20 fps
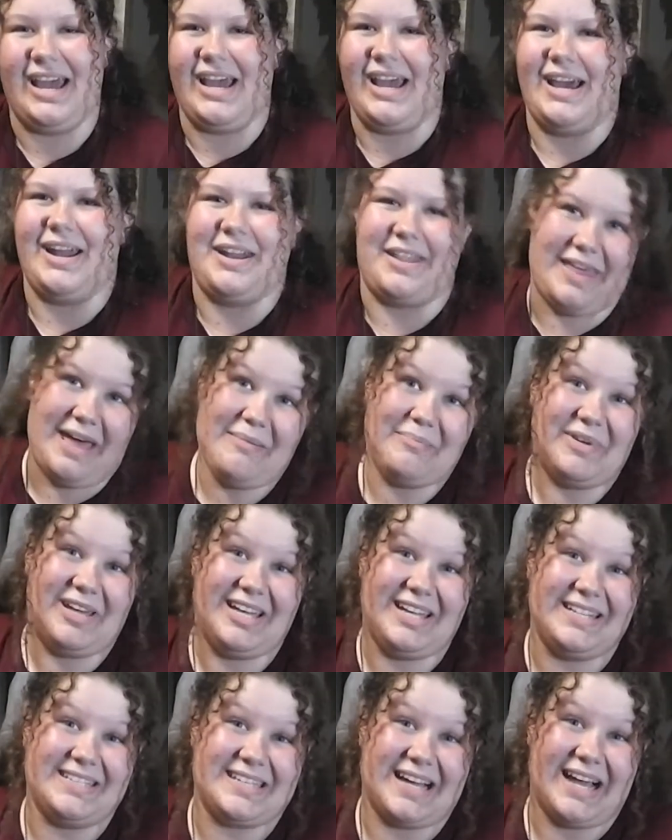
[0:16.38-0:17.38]
And that
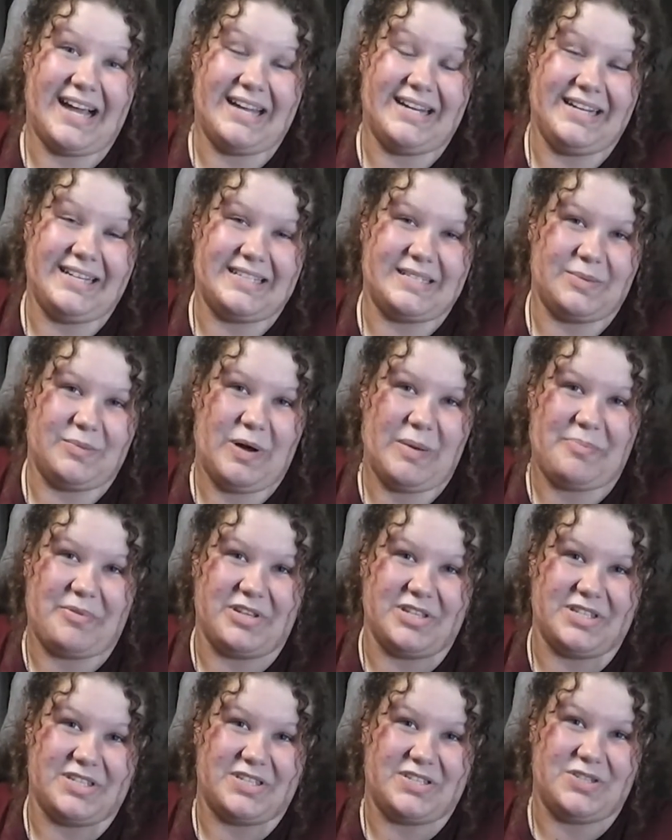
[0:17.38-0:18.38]
means I need some
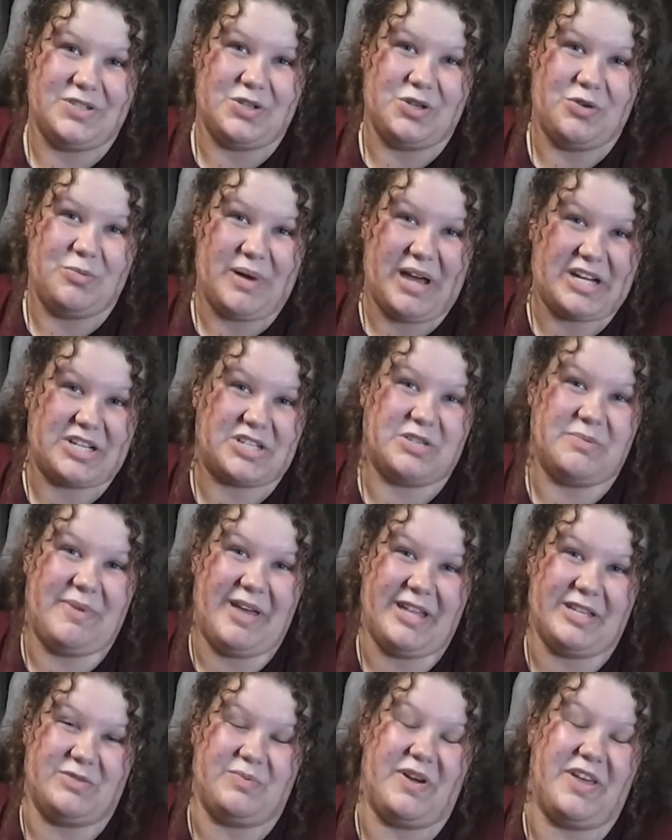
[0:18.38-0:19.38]
weapons to bash some
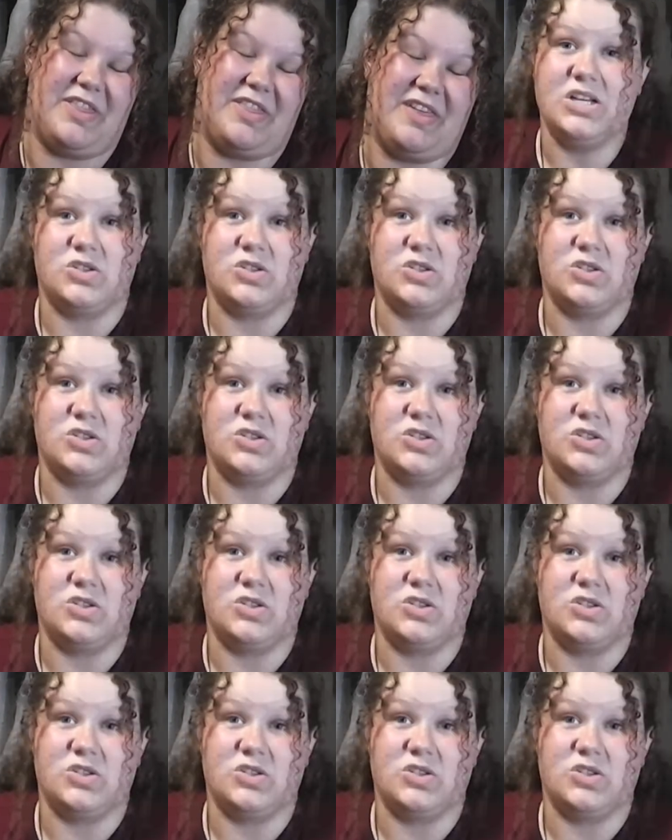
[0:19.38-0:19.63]
heads with.